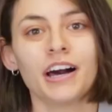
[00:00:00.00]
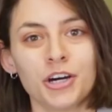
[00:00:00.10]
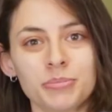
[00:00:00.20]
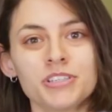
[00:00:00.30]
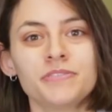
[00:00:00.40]
I
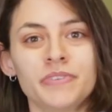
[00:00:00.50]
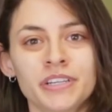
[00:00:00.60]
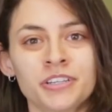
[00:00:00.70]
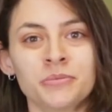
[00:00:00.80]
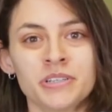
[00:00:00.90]
hope this
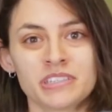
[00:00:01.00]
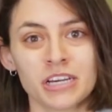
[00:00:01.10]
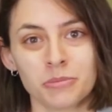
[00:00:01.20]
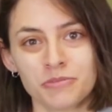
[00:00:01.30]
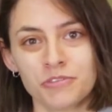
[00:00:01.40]
video was
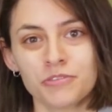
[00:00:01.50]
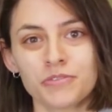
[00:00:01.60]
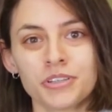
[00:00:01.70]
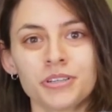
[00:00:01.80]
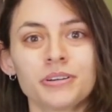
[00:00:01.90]
helpful
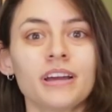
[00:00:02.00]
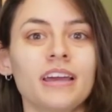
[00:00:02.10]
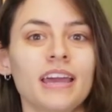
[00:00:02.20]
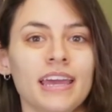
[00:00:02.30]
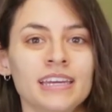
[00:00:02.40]
for you
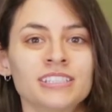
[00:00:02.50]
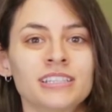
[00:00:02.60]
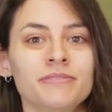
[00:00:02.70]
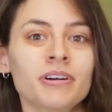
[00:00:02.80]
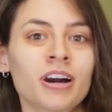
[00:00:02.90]
and
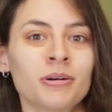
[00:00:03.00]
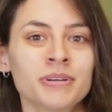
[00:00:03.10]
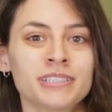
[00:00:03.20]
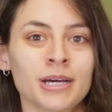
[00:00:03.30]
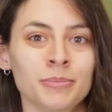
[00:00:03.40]
leave a
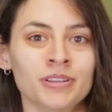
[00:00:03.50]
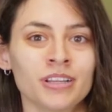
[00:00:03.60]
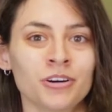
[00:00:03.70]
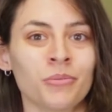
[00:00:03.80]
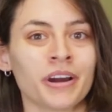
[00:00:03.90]
comment down
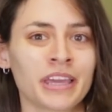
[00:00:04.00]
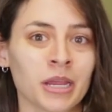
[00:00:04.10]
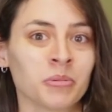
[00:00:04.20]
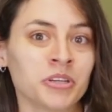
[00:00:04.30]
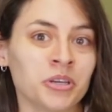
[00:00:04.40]
below what
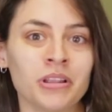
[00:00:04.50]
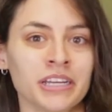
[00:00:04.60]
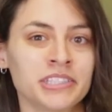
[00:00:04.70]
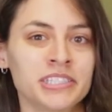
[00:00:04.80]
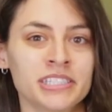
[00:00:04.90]
camera you
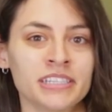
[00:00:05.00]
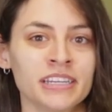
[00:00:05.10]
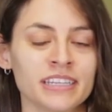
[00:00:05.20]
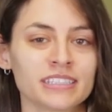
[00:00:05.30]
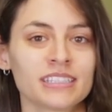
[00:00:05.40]
like to see
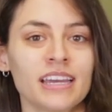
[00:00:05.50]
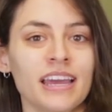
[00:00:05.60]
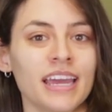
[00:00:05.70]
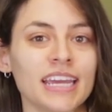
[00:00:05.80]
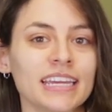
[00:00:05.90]
next.
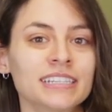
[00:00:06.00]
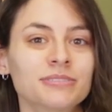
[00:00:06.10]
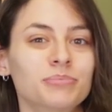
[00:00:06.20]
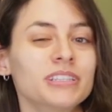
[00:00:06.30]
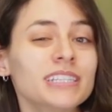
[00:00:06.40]

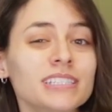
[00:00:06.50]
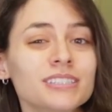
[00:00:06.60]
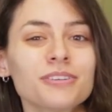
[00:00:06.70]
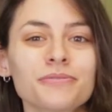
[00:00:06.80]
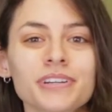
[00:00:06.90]
And please
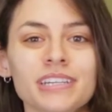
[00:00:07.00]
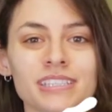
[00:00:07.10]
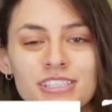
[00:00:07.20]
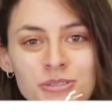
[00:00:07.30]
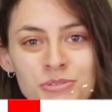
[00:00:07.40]
don't
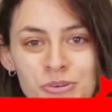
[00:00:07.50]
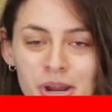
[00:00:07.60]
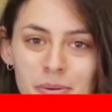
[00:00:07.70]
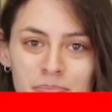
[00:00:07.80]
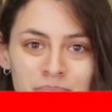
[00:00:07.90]
forget to
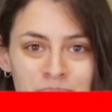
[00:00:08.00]
subscribe.